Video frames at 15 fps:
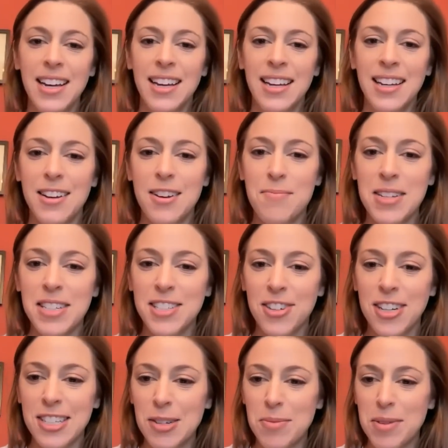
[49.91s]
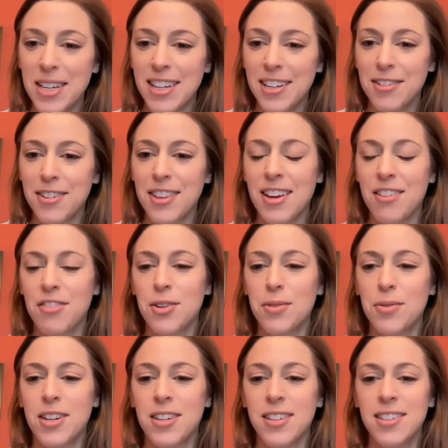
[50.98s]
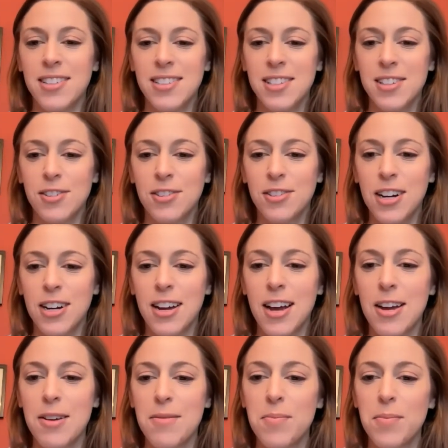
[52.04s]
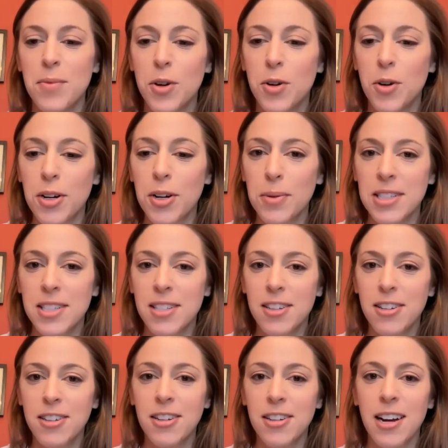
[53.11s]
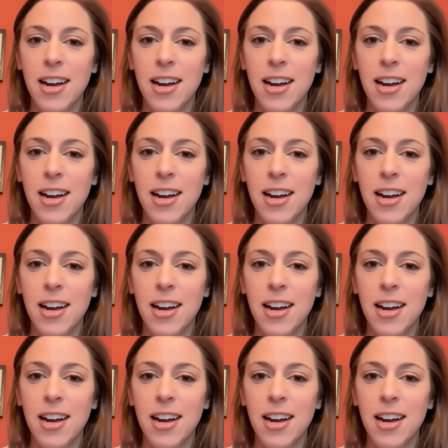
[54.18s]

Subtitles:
It's great to be here with everyone. So I'm Corey Wissner.